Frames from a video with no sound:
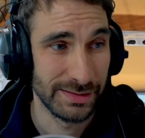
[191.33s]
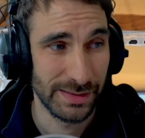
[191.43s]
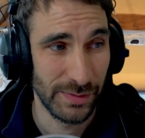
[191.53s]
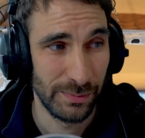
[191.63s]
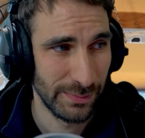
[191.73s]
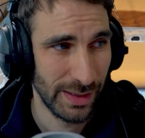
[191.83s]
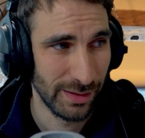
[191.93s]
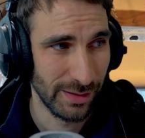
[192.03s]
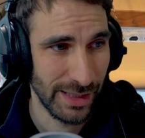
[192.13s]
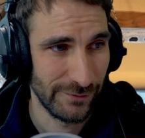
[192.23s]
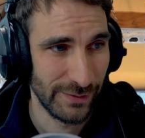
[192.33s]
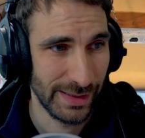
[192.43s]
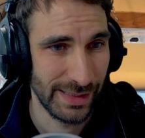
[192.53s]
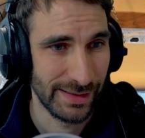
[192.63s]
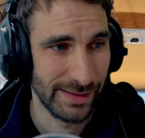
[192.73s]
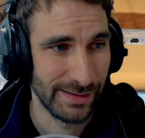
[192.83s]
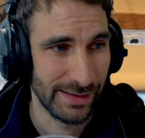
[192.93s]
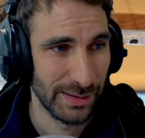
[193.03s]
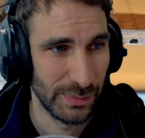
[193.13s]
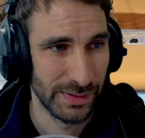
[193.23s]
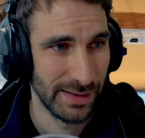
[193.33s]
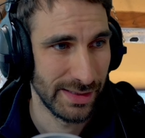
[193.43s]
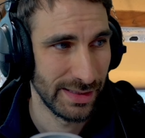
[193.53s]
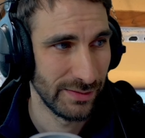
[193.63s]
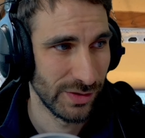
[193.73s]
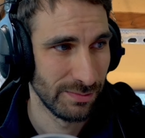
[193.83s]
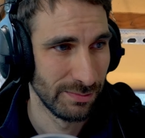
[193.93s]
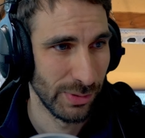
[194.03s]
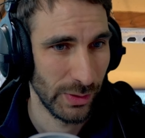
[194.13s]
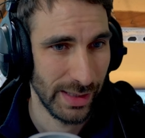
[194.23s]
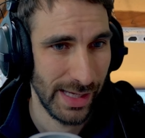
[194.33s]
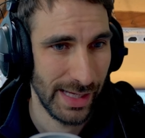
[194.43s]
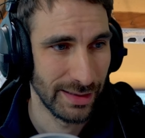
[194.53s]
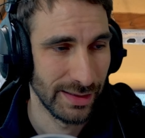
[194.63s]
Somebody spent a lot of effort getting that thing up, and they didn't even bother to hang it